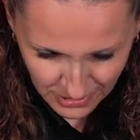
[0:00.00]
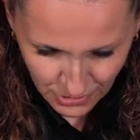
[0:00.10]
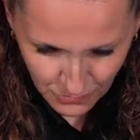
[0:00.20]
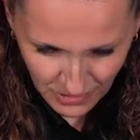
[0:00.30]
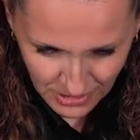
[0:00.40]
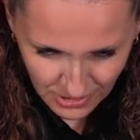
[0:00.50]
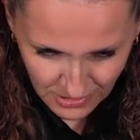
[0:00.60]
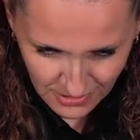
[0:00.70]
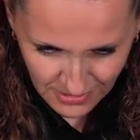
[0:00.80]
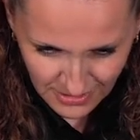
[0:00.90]
situations.
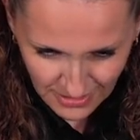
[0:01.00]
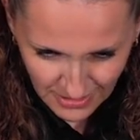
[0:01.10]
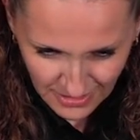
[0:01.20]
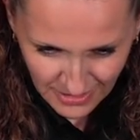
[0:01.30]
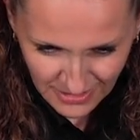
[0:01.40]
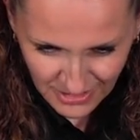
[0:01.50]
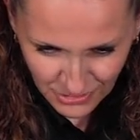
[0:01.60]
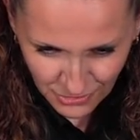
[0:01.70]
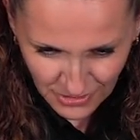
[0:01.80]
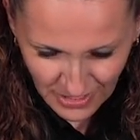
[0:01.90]
It's in
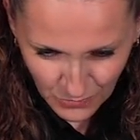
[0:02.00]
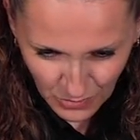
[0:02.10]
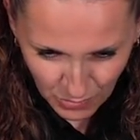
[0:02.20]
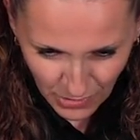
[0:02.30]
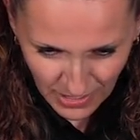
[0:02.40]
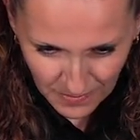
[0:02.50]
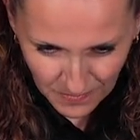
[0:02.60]
your name we pray.